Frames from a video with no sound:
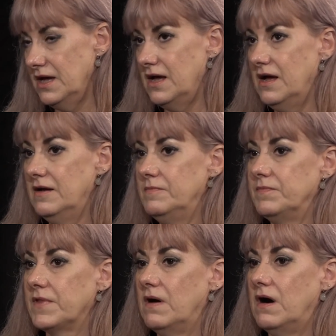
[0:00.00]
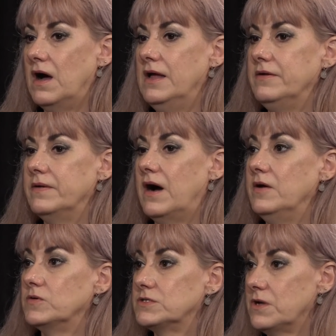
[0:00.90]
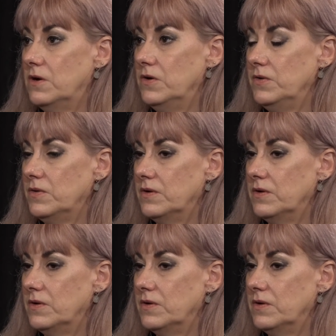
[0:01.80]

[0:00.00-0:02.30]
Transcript: Um, I, I also,